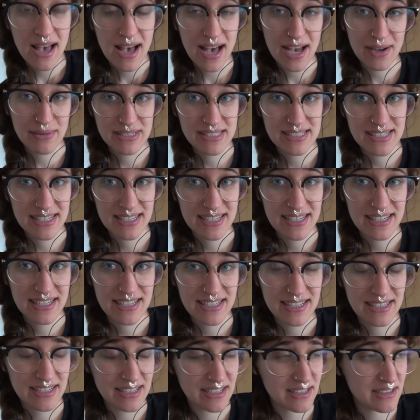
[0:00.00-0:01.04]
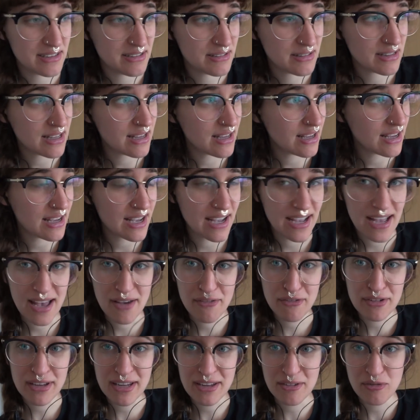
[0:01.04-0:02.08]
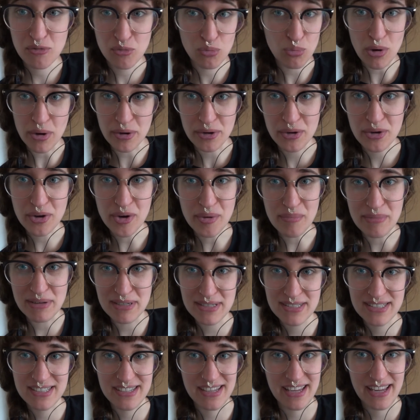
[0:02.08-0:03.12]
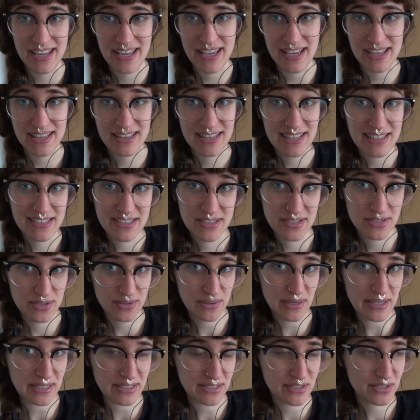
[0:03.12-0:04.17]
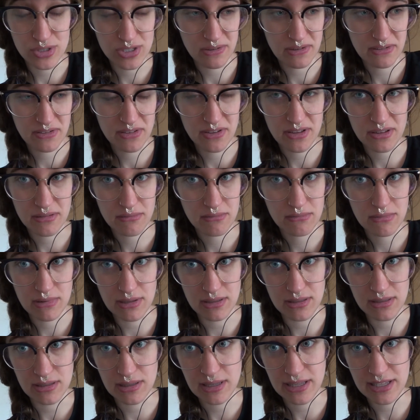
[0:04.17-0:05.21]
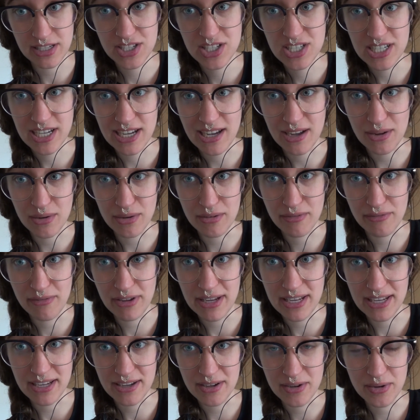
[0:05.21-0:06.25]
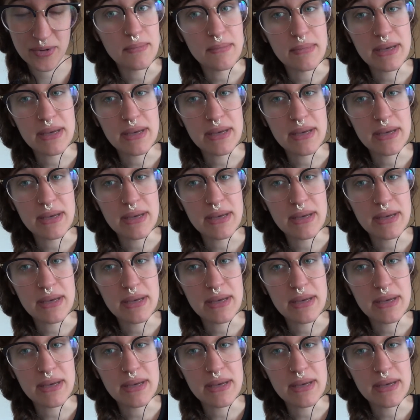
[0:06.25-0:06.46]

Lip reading: I was thinking, I haven't had one comment today yet. That's strange. So I thought, well, let's check out the video.